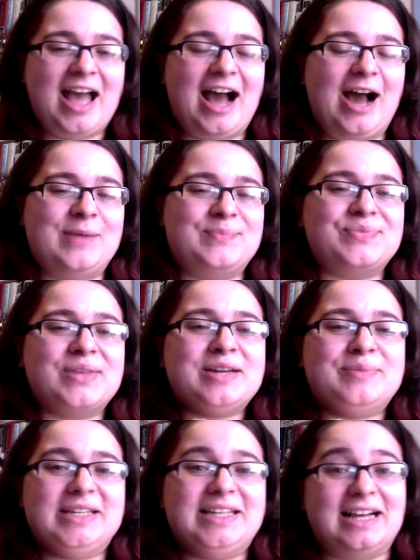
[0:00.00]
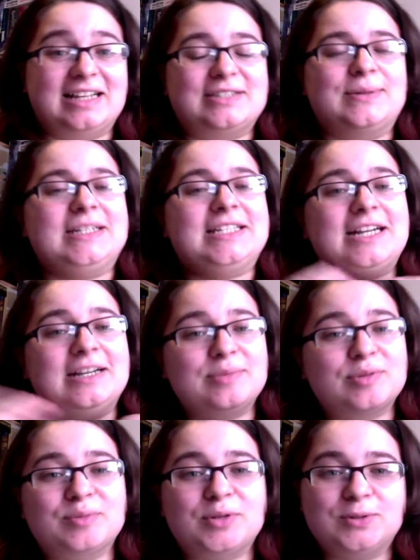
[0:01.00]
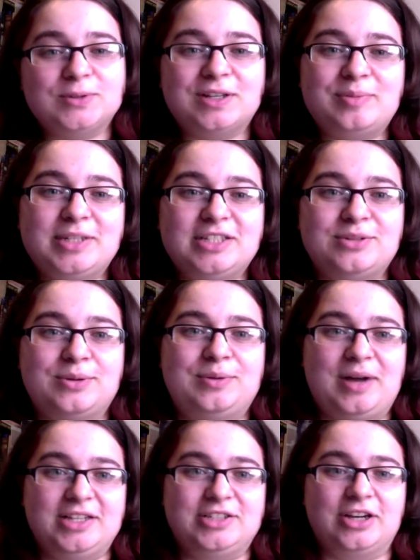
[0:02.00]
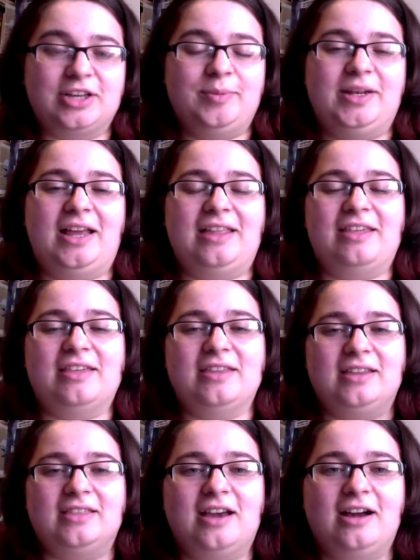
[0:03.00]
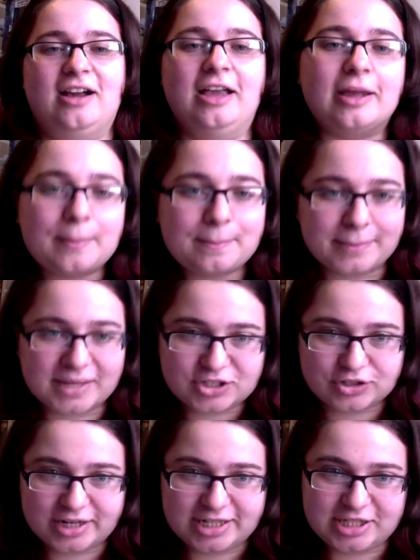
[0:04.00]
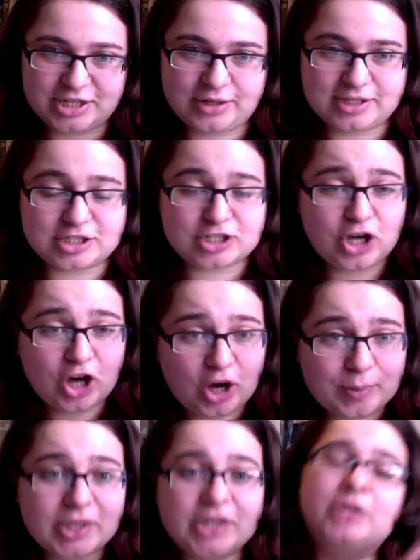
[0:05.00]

But yeah, so I type them all up into a Word document, and the thing I make sure I do at the top,